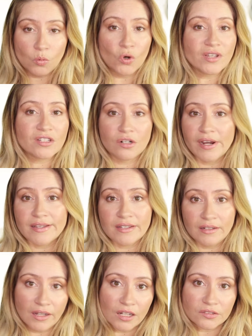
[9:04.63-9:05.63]
moisturized
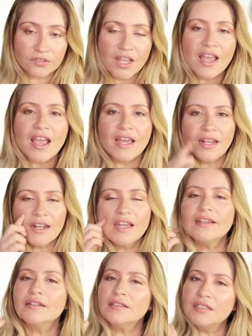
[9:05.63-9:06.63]
enough. And I
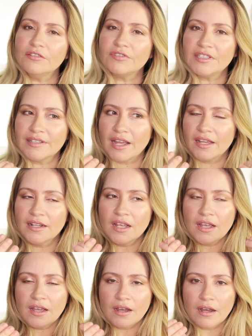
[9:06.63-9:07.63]
like leaving that
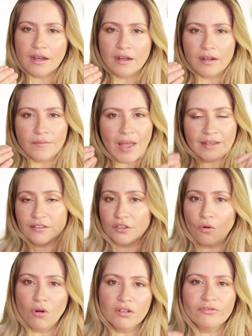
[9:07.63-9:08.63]
either the
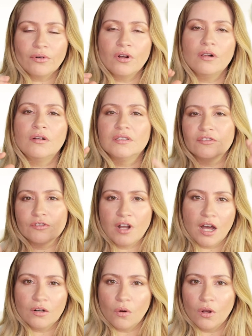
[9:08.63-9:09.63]
olive oil or the
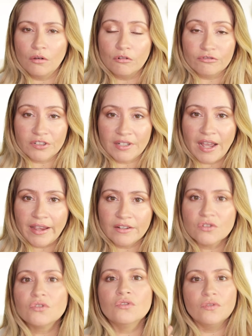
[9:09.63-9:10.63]
avocado oil overnight
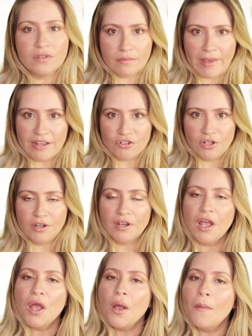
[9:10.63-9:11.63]
to do its magic.
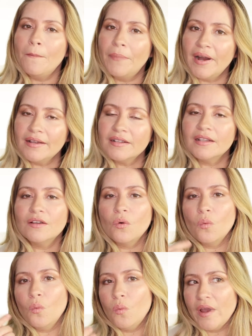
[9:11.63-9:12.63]
But
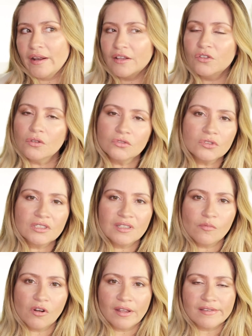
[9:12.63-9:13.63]
when I don't do the
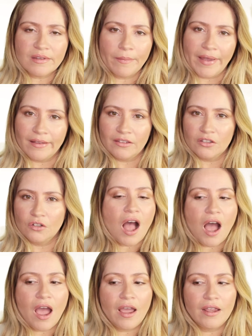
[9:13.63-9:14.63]
double cleansing method,
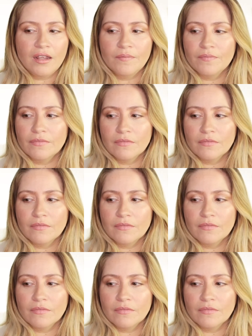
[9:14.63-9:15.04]
I